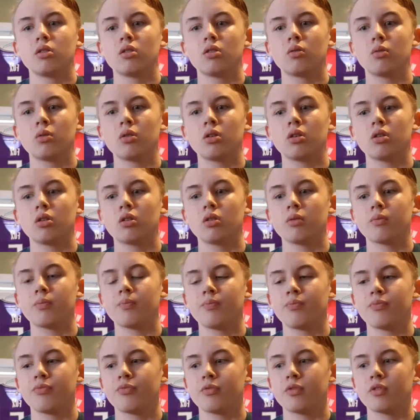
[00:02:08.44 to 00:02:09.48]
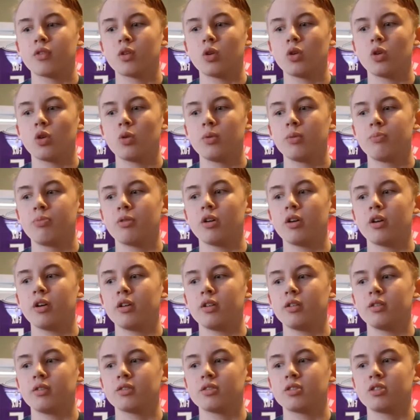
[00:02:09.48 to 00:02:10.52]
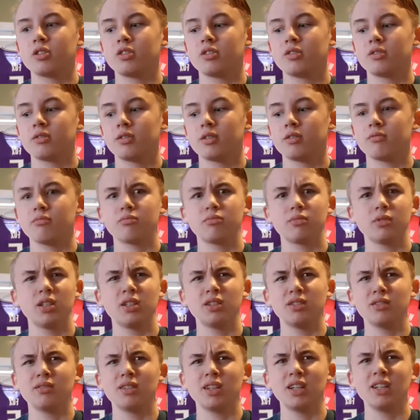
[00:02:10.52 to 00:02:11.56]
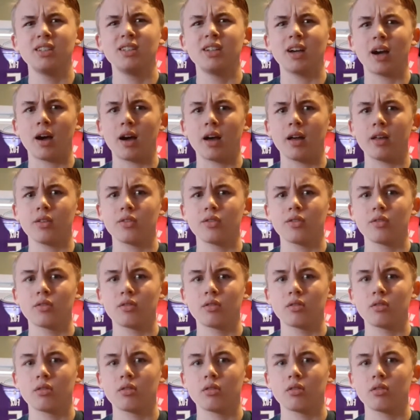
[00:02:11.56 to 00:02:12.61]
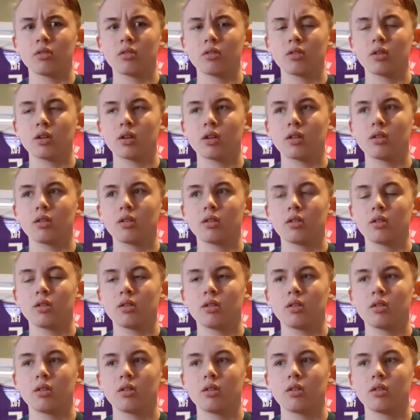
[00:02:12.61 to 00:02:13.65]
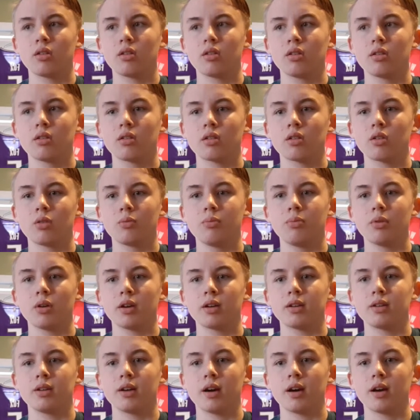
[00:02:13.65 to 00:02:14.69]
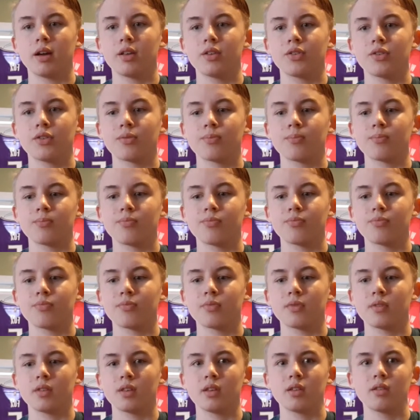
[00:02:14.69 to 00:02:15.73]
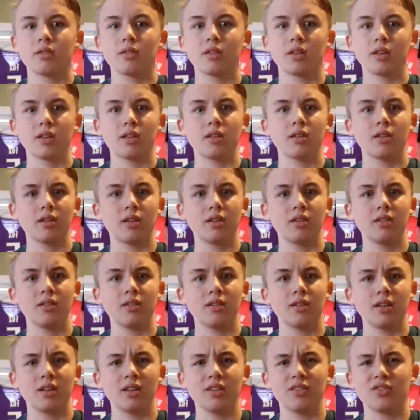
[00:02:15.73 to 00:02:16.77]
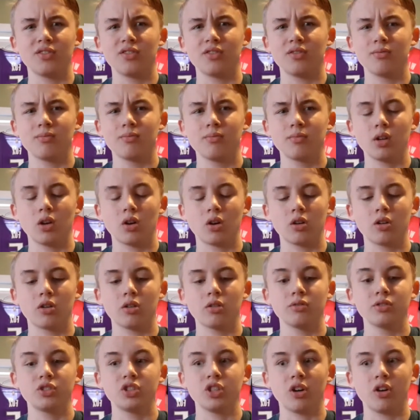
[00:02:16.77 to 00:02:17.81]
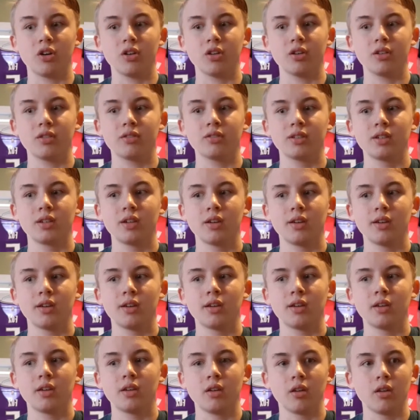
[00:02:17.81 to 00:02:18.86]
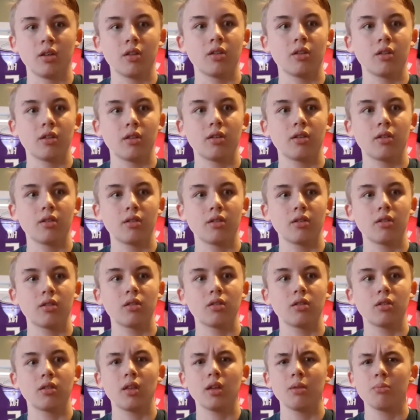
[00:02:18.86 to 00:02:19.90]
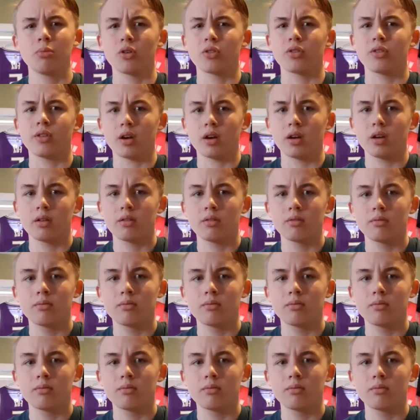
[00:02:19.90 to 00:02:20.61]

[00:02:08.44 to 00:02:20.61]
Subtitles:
Well, Kobe Bryant, he dies. Like, Kobe Bryant dies, and his daughter Gianna, they both die.